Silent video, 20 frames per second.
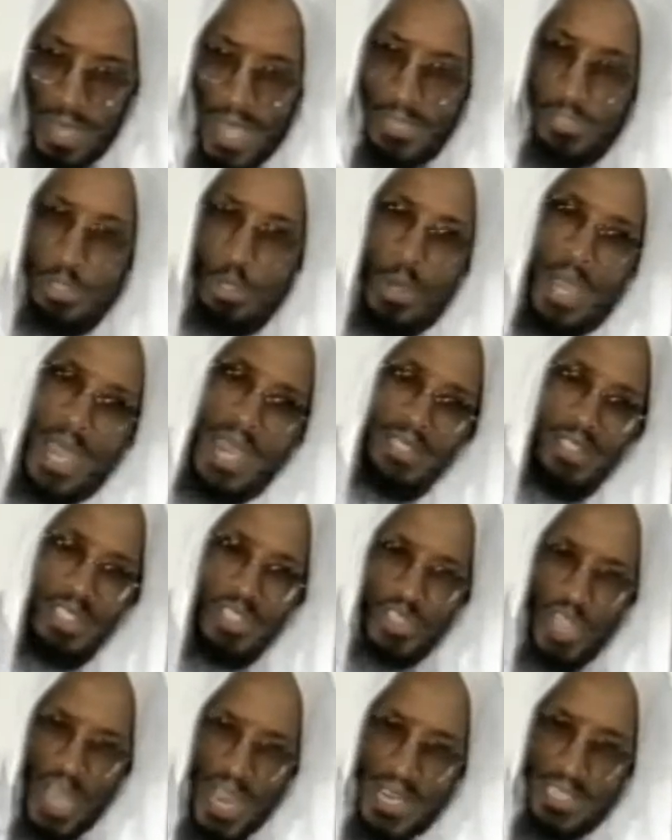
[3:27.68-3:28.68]
and you had
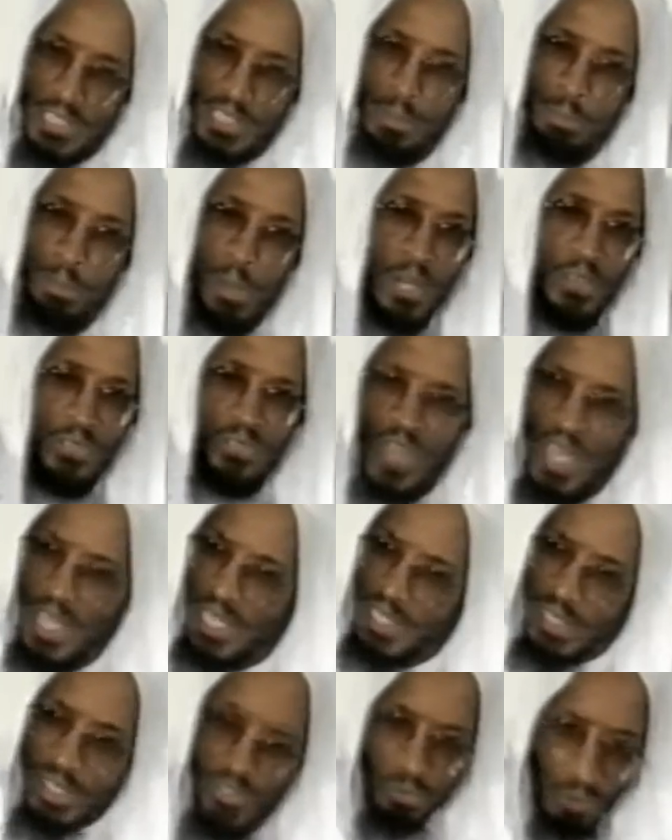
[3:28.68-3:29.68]
the chance to put
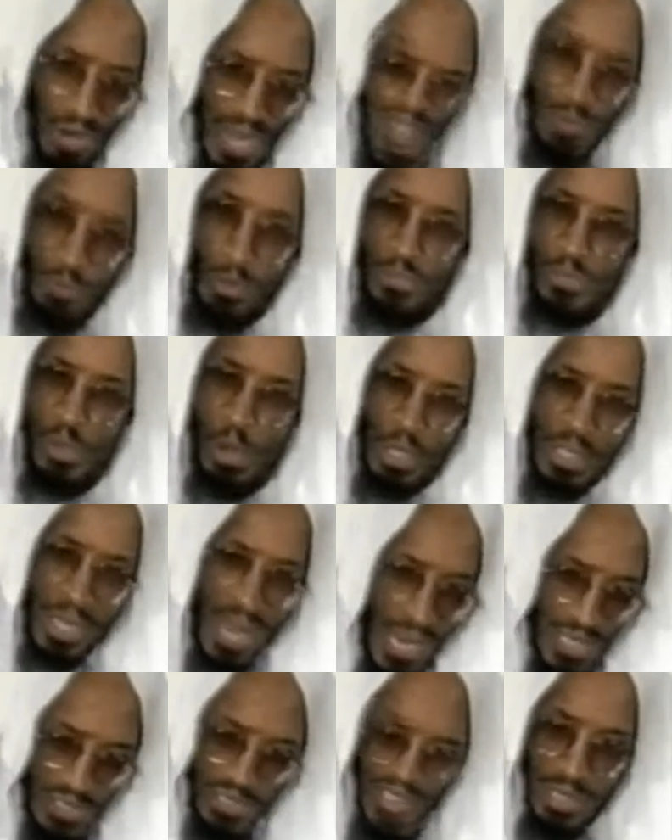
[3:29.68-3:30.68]
things straight with your
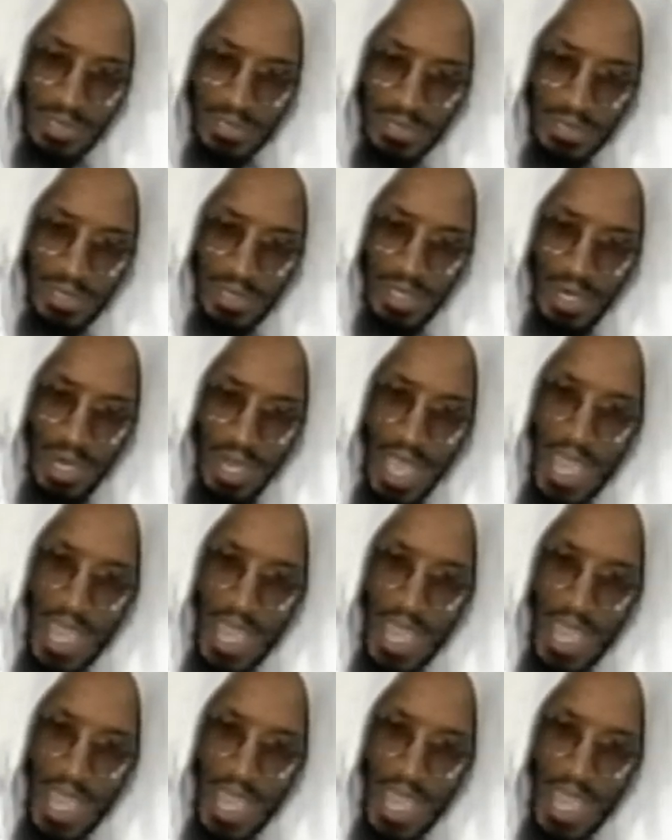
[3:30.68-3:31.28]
conscience,